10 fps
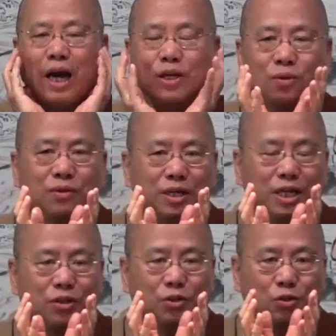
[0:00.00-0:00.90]
I don't
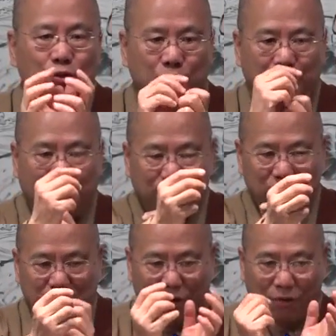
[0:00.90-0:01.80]
need to really have
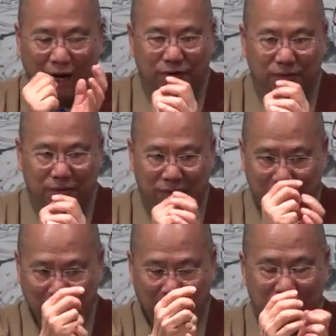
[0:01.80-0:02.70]
this direct
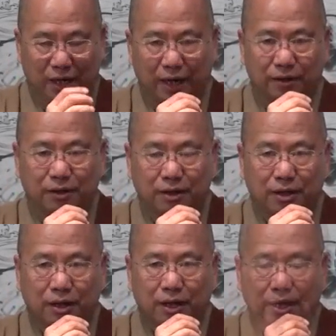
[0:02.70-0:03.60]
contact.
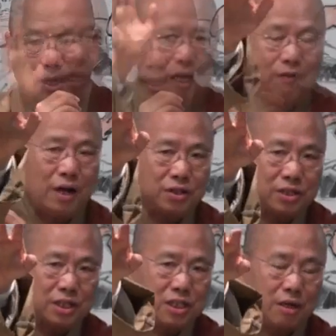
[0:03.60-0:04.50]
If I
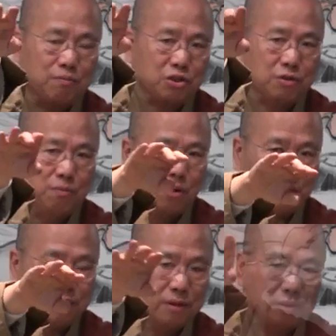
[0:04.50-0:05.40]
see some smoke,